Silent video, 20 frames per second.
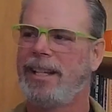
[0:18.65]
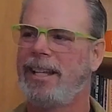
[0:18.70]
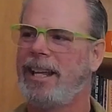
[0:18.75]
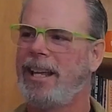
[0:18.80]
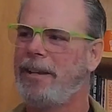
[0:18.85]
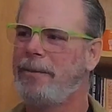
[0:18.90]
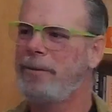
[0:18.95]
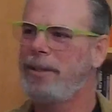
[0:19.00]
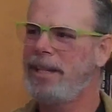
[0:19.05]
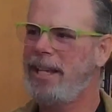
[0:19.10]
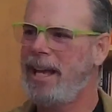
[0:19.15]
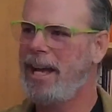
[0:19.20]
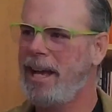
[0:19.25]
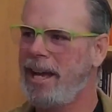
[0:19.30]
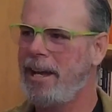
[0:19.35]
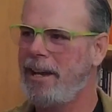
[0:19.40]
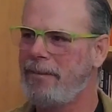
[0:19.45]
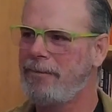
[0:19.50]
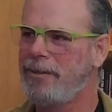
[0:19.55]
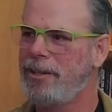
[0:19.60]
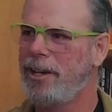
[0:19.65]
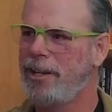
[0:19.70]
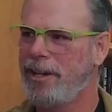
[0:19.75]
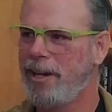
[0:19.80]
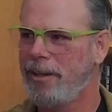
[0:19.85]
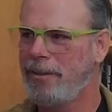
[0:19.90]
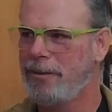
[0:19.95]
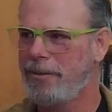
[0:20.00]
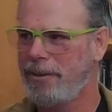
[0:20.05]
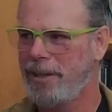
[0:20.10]
And we have none
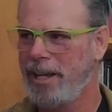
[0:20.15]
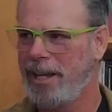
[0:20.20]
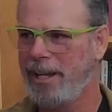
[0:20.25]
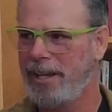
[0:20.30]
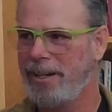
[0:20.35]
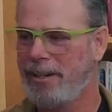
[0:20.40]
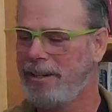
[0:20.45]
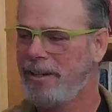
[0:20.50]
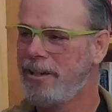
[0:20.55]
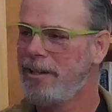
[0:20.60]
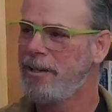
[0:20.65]
other than